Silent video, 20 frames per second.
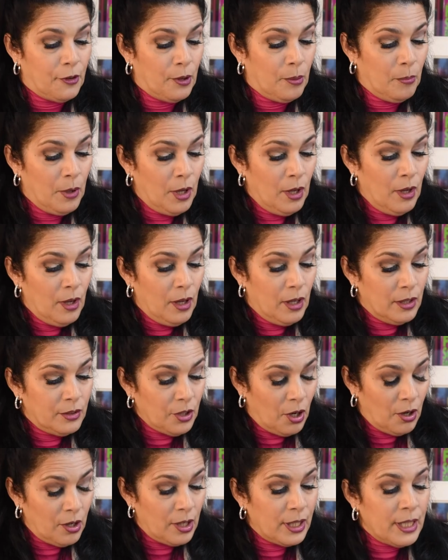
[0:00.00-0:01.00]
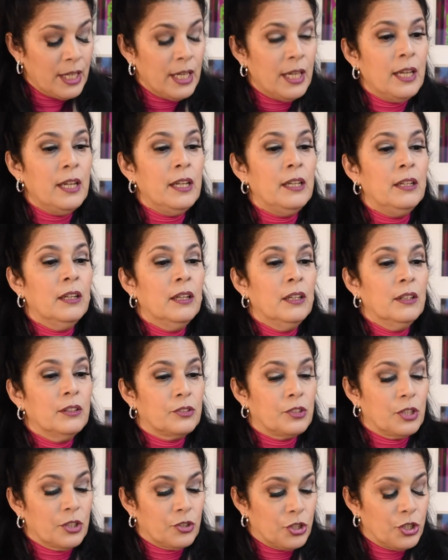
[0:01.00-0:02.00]
from Darlene
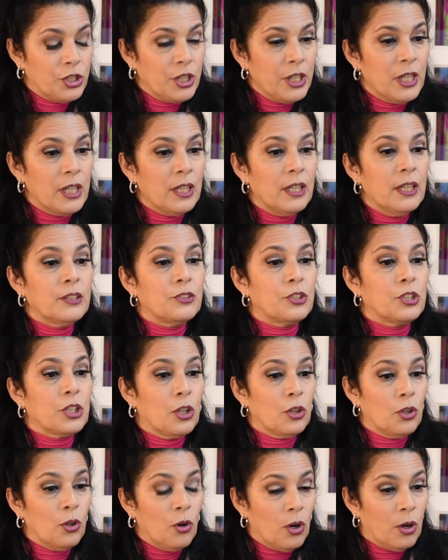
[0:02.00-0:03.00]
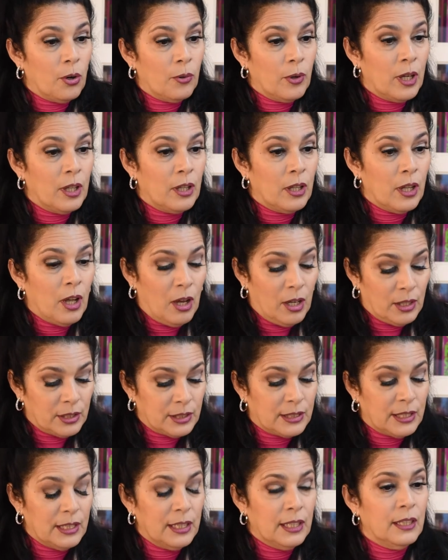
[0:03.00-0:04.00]
to Sheila to Laura
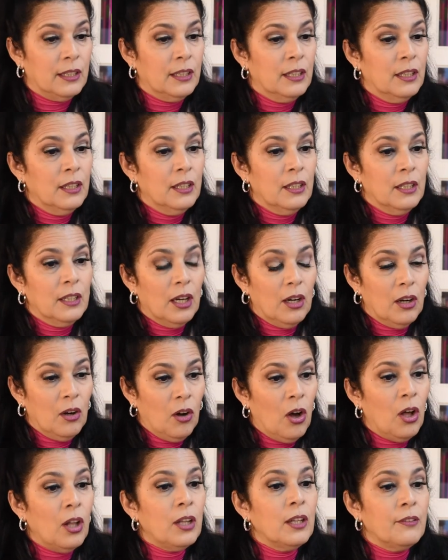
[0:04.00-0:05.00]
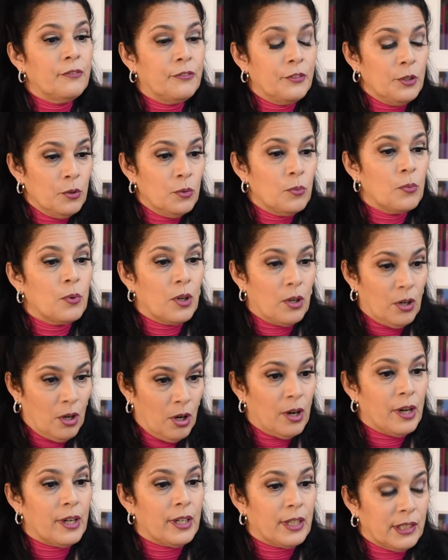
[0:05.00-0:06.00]
Lawson, all absolutely. Of you were
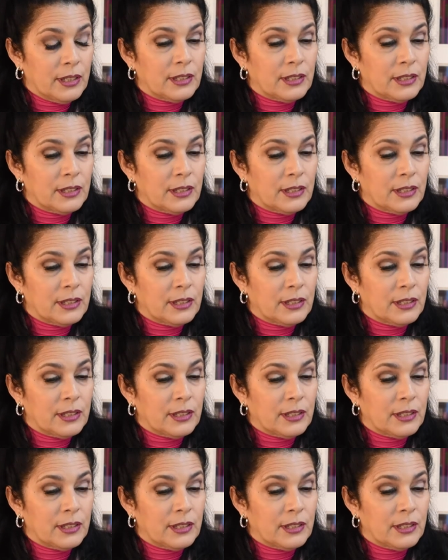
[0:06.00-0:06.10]
artists.